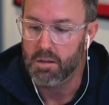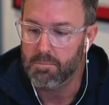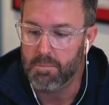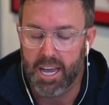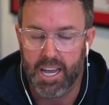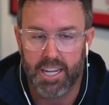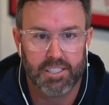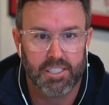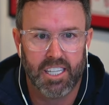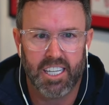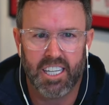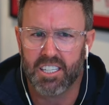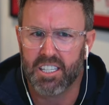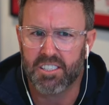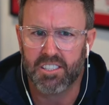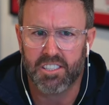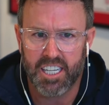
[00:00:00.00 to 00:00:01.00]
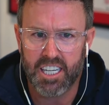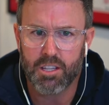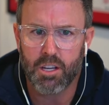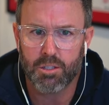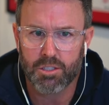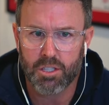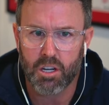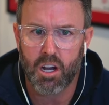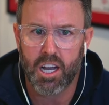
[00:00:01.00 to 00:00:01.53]
man, seeing seeing
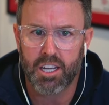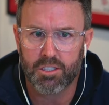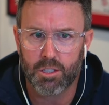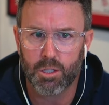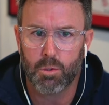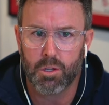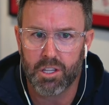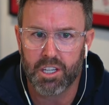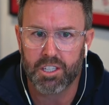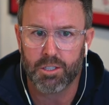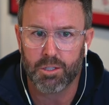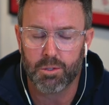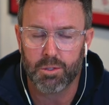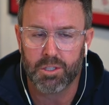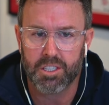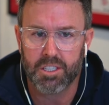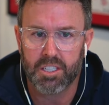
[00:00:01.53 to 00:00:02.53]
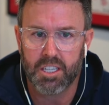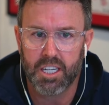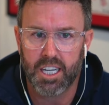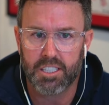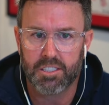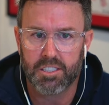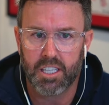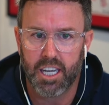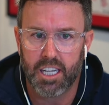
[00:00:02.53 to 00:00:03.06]
those guys do what they're doing,
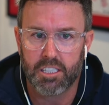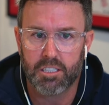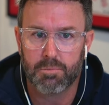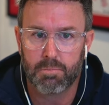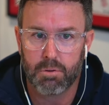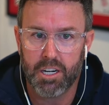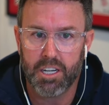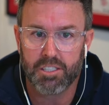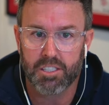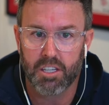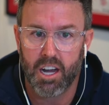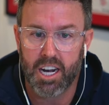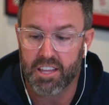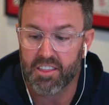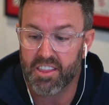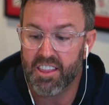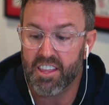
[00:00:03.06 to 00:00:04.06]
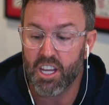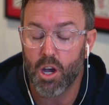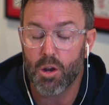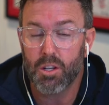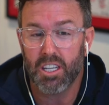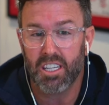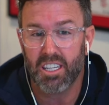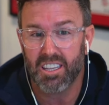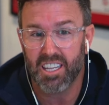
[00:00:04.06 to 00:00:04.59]
it's it's pretty exciting. They're the
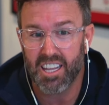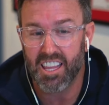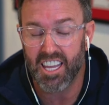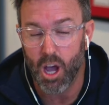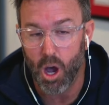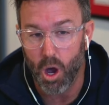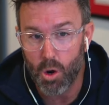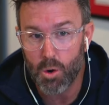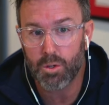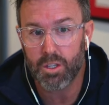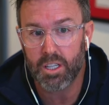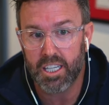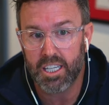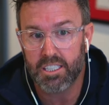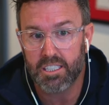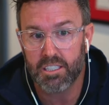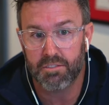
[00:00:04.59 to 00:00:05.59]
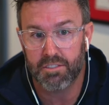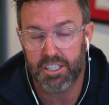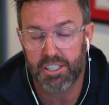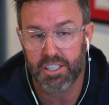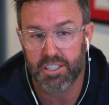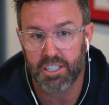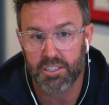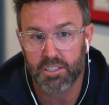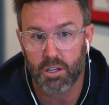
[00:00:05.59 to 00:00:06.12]
only they're the only
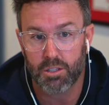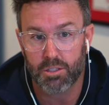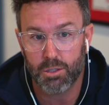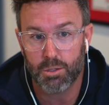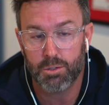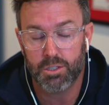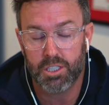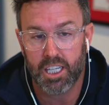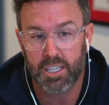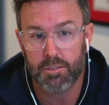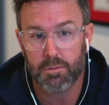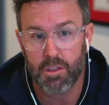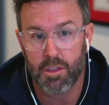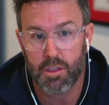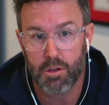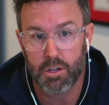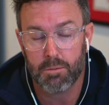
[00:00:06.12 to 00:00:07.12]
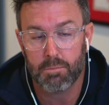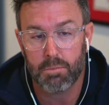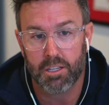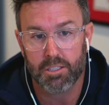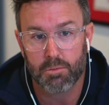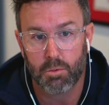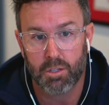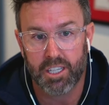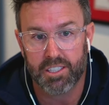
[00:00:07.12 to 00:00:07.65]
division that's got two teams with 30
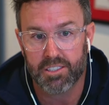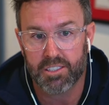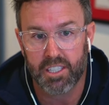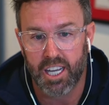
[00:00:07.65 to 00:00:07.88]
plus wins.